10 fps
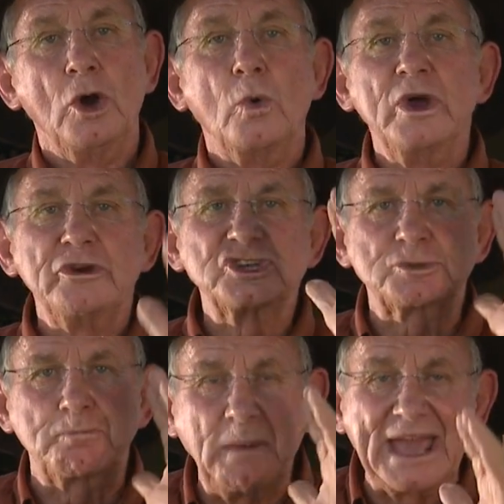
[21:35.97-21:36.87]
We
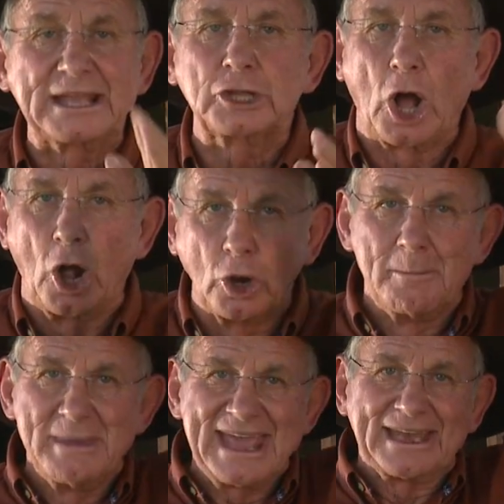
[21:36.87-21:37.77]
respect older
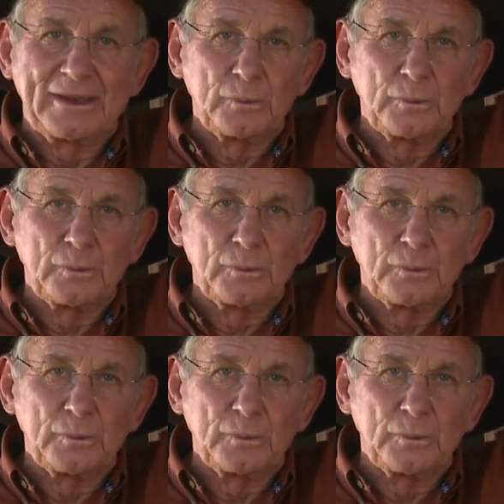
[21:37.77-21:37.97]
men.